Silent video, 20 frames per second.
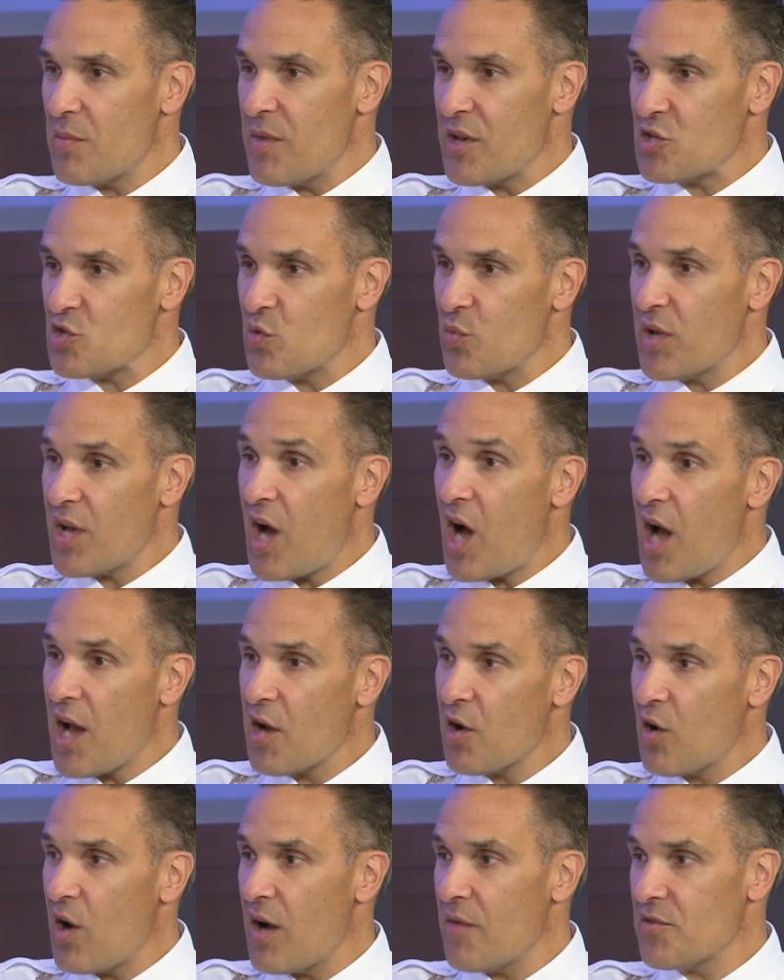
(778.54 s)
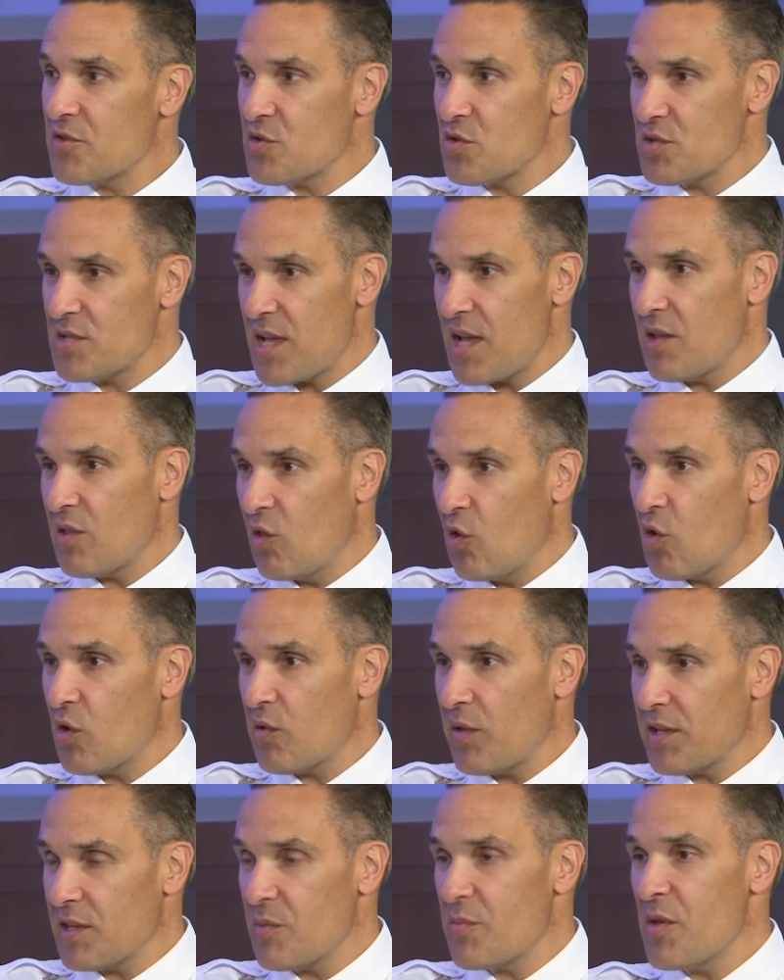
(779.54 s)
to make sure we hire officers that
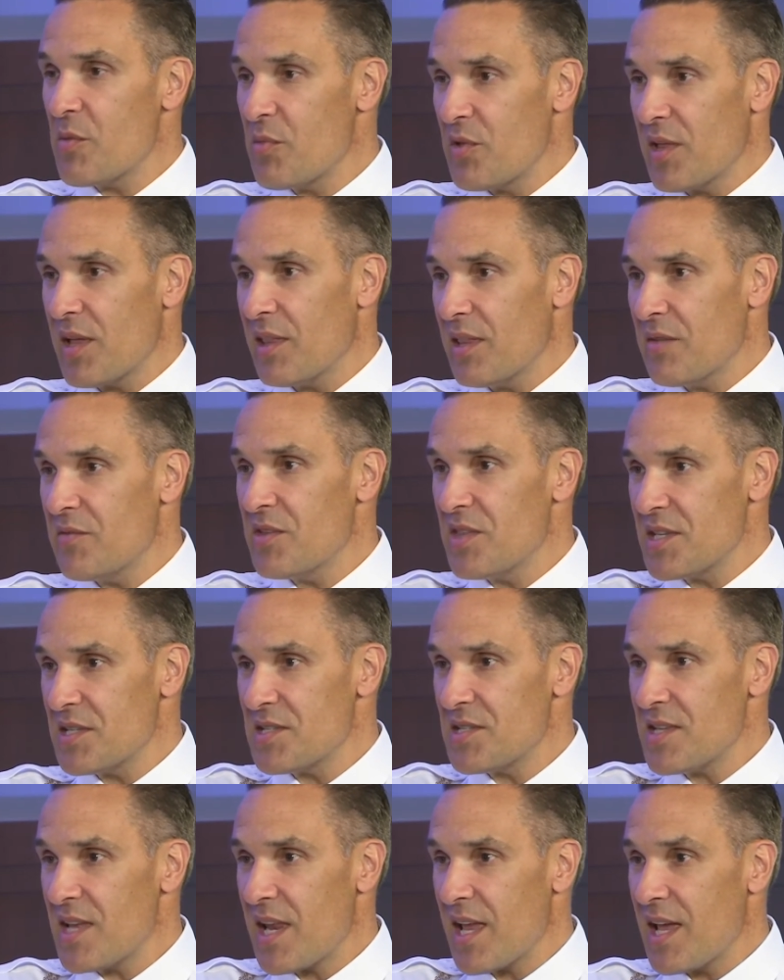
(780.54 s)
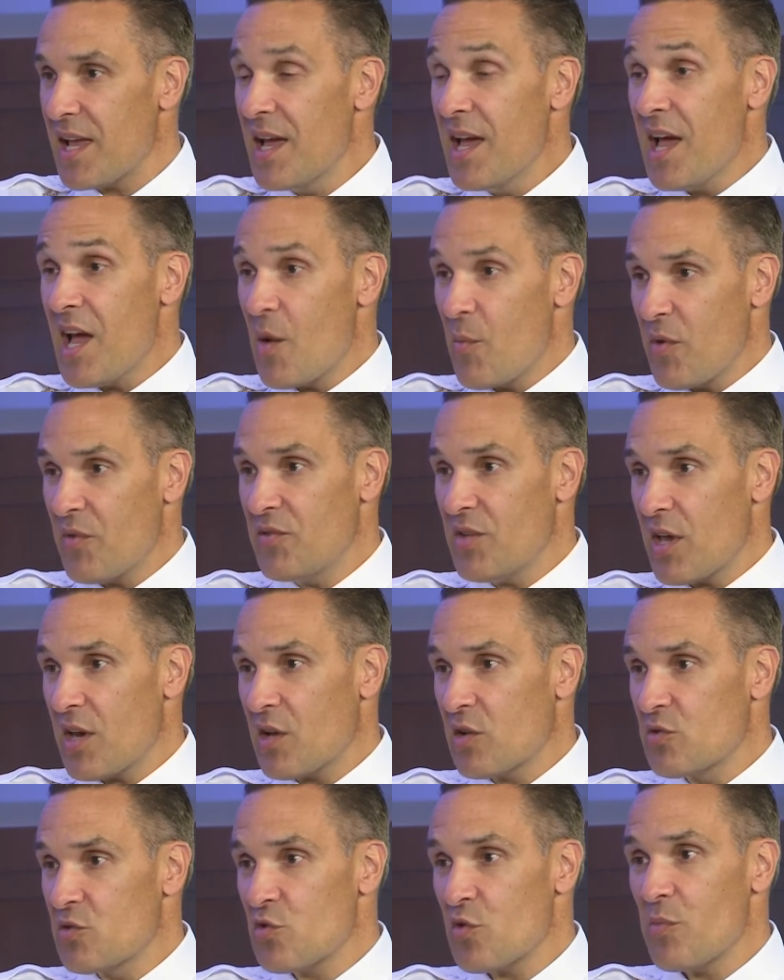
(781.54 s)
look like the people that live in the city. And we've done
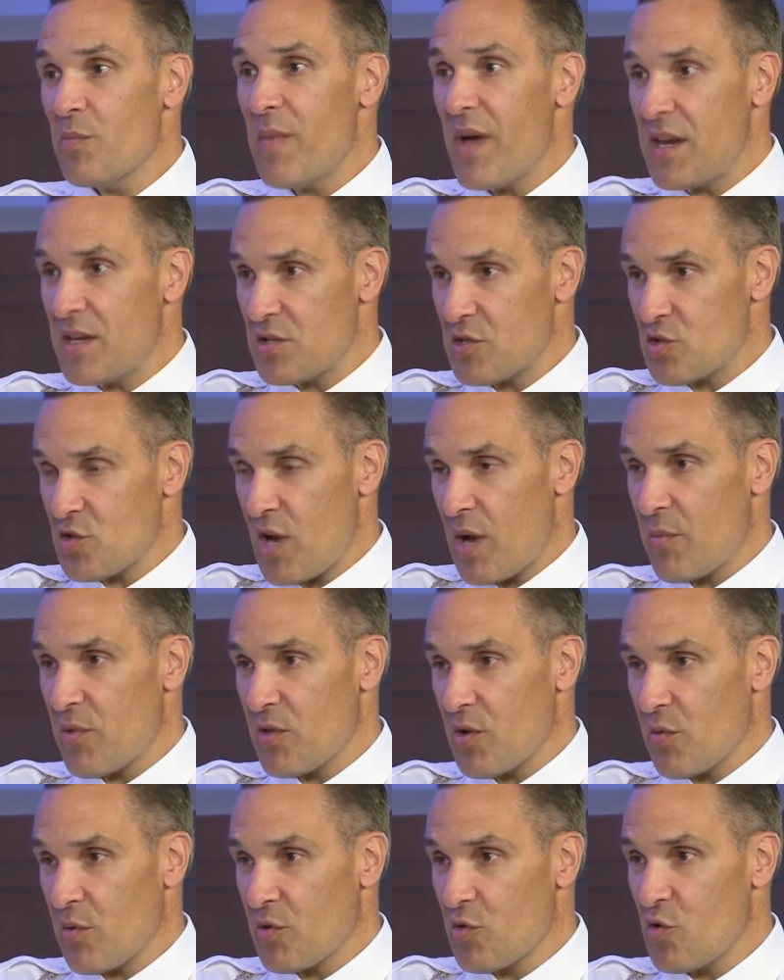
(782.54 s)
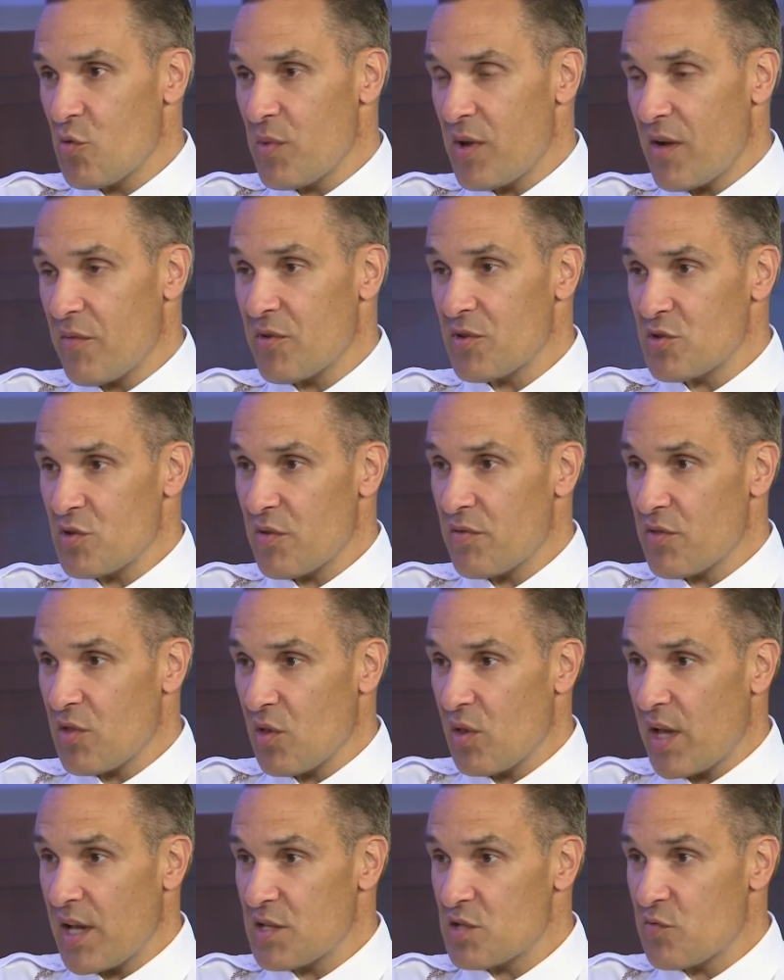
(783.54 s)
a tremendous job with our recruitment efforts over the
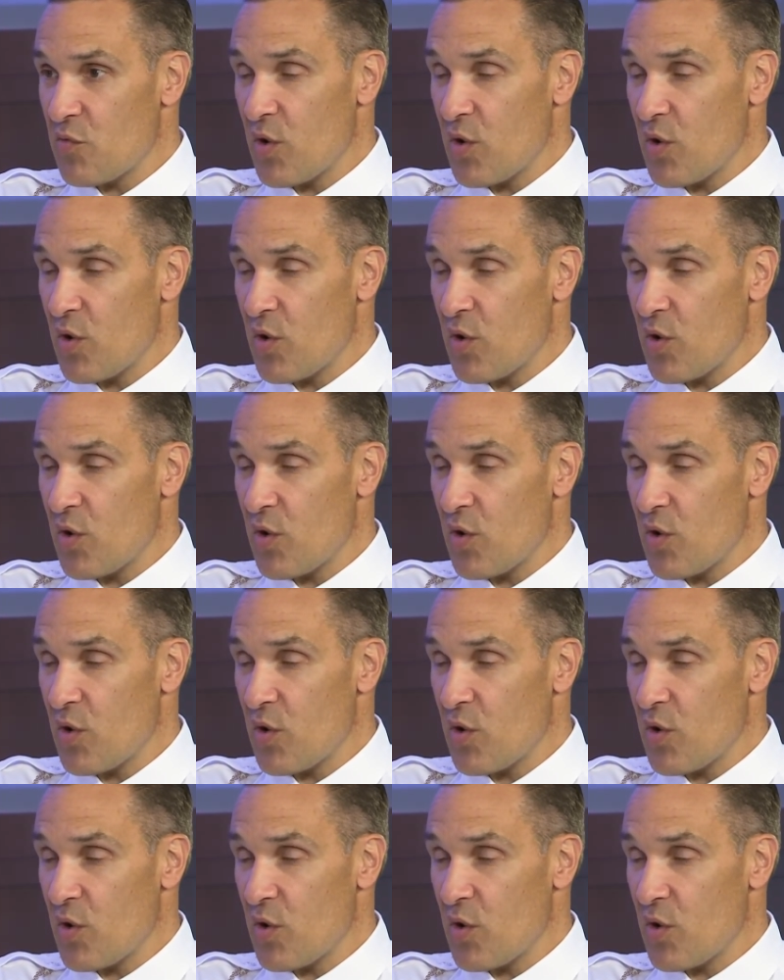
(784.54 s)
last